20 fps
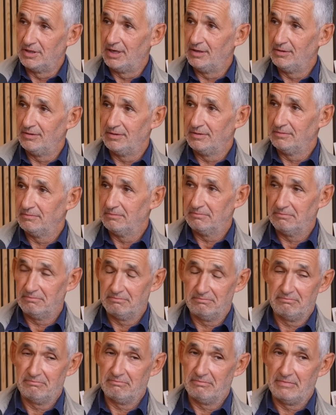you know, and
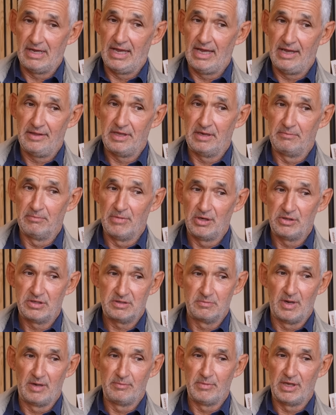I think
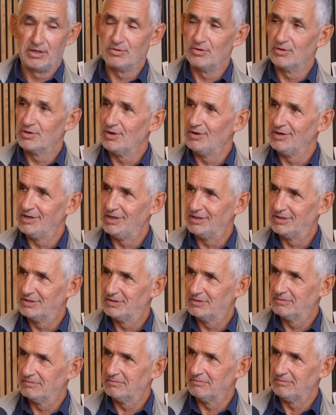most of my medical
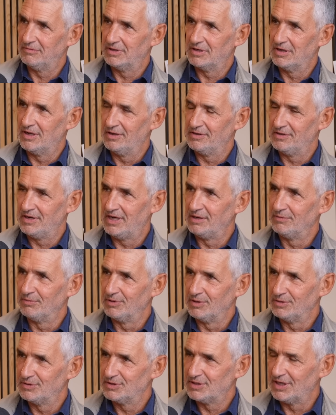colleagues regarded
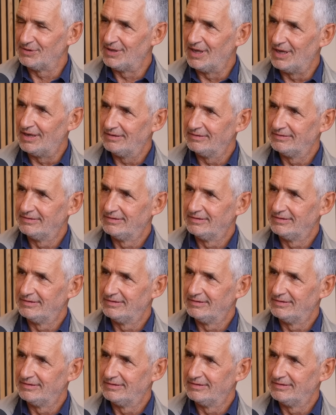anyone who said that